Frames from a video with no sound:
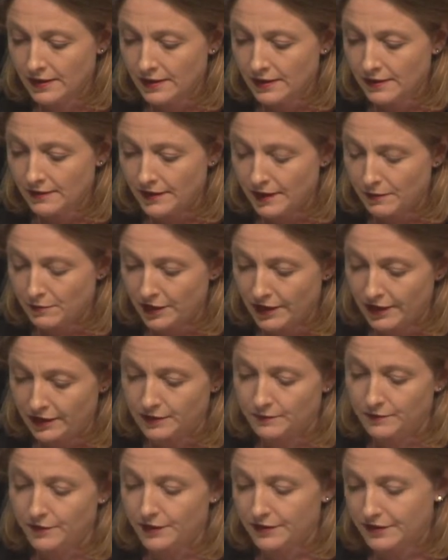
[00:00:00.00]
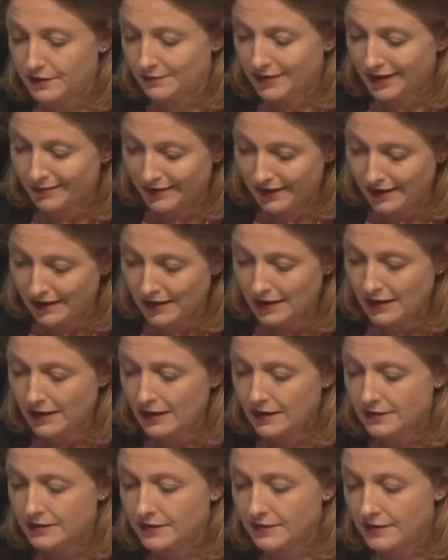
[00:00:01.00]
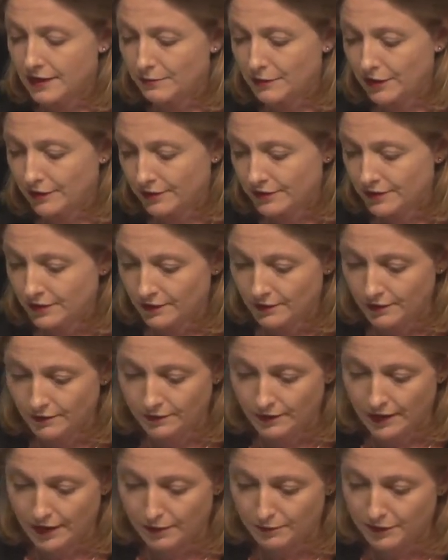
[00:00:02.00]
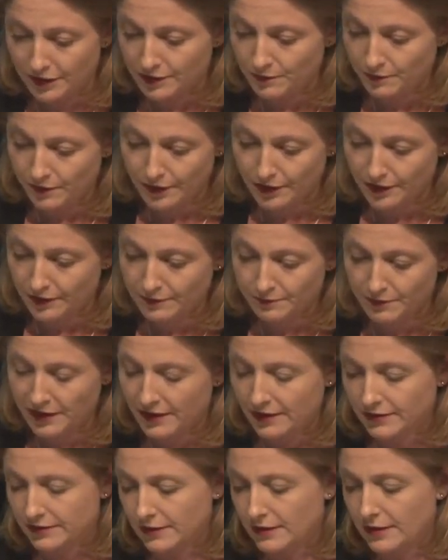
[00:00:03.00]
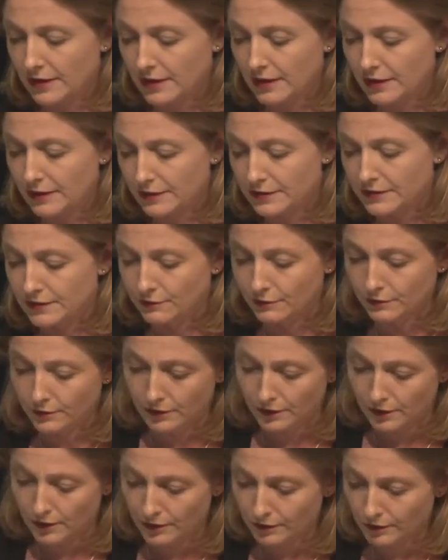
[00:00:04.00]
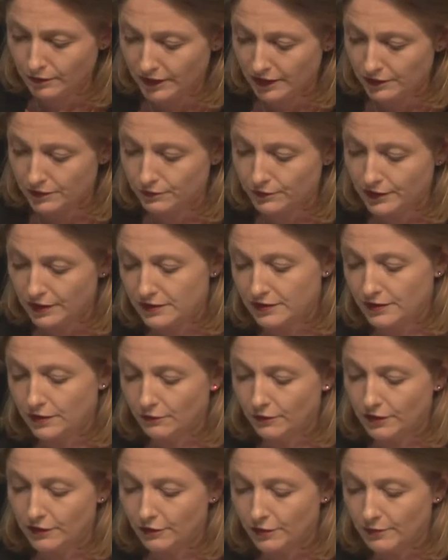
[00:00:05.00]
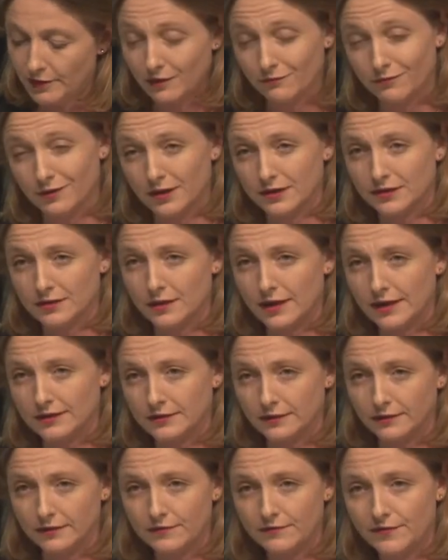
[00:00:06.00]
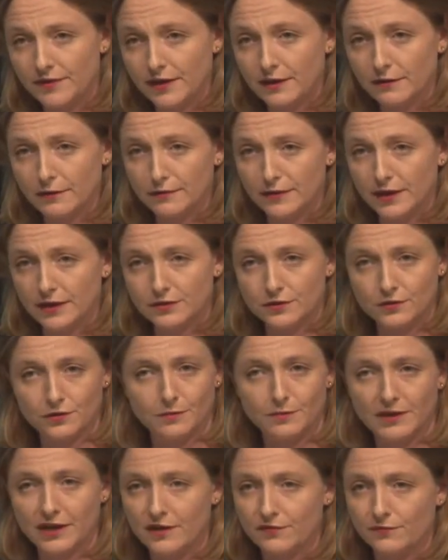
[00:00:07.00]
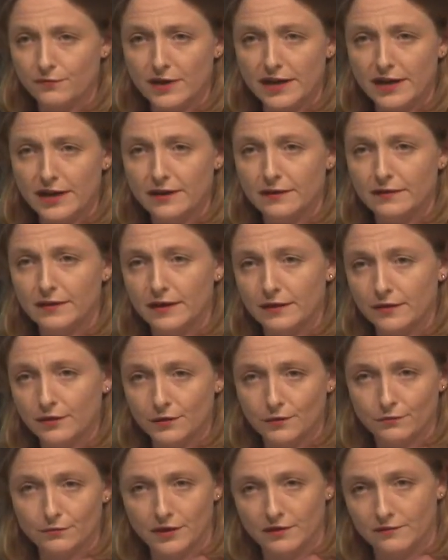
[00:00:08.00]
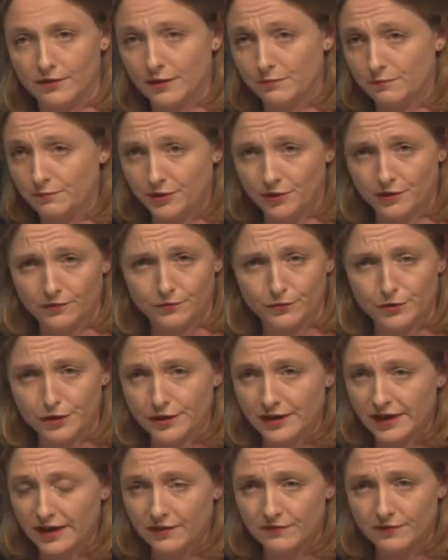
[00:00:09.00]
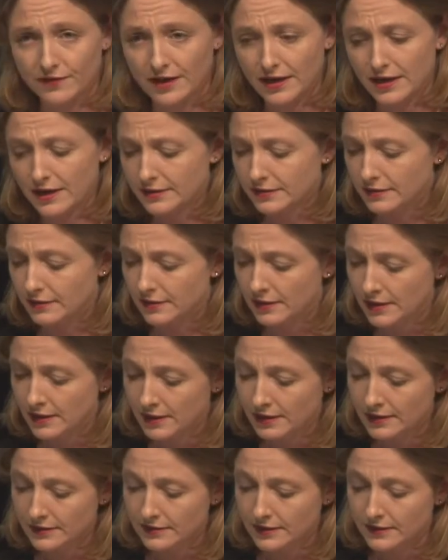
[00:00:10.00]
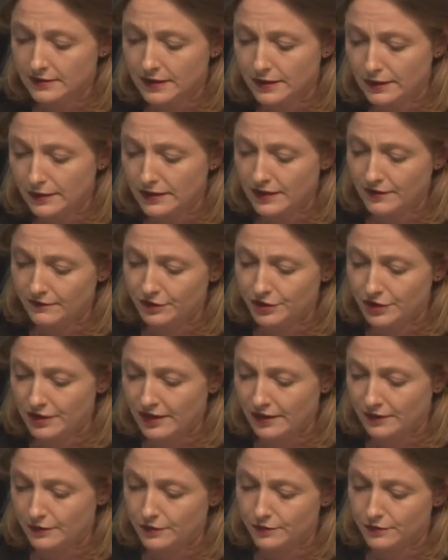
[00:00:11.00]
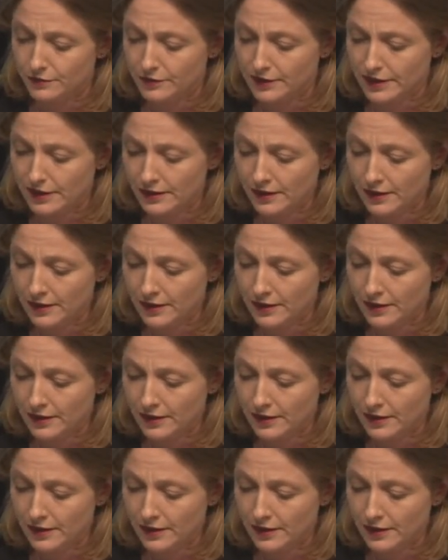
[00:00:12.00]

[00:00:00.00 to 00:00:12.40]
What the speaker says: They might experience some public art. They might also experience parks and gardens, and all along they're talking to the greeter about what it's like to live here, and they stop halfway and they go to one of our beautiful new cafes and sit down and have a chat and enjoy